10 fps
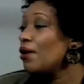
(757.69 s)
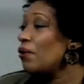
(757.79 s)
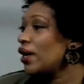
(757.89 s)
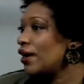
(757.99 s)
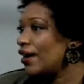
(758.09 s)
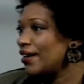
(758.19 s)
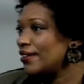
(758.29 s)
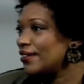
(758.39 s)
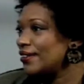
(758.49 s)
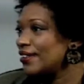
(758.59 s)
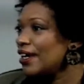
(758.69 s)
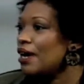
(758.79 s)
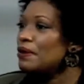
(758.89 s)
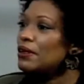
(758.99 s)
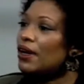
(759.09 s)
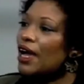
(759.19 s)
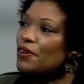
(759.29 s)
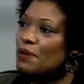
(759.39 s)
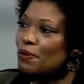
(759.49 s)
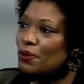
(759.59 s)
Why not? I mean, I
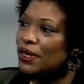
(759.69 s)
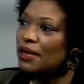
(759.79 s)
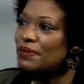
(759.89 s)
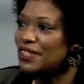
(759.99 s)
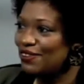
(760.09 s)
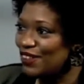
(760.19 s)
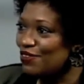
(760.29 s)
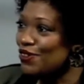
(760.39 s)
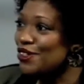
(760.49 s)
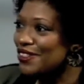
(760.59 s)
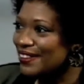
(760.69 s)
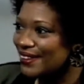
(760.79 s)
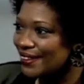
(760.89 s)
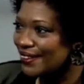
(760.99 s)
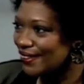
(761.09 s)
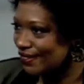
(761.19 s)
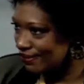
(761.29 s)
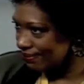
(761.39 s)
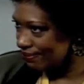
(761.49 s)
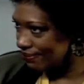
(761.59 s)
remember when MTV first
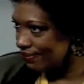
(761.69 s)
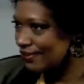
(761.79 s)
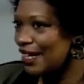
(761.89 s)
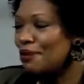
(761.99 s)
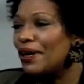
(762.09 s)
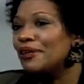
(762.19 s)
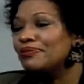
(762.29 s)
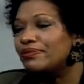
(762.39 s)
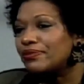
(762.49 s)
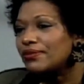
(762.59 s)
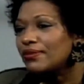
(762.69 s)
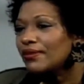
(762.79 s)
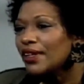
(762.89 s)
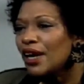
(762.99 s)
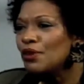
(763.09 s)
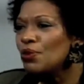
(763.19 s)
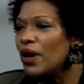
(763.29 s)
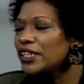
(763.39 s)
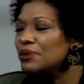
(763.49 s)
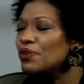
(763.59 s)
came out, I would
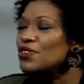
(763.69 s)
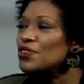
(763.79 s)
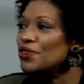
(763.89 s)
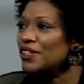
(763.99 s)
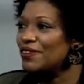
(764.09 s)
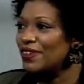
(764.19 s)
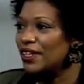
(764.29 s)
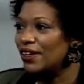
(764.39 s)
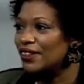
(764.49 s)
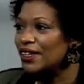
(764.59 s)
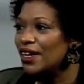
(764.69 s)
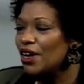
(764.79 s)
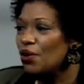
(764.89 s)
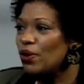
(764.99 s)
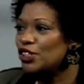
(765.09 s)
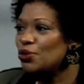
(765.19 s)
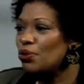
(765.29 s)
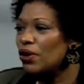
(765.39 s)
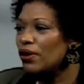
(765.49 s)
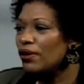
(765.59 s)
watch some of those early videos, which
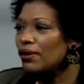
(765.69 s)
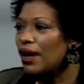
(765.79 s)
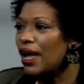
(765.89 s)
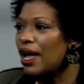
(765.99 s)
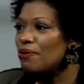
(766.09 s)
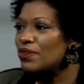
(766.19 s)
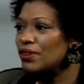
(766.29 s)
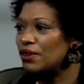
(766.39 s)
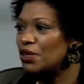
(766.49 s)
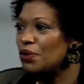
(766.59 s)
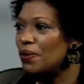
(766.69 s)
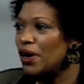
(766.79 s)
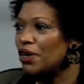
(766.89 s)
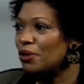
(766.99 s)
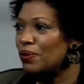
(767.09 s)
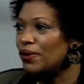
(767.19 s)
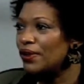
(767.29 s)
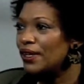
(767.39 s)
were absolutely remarkable.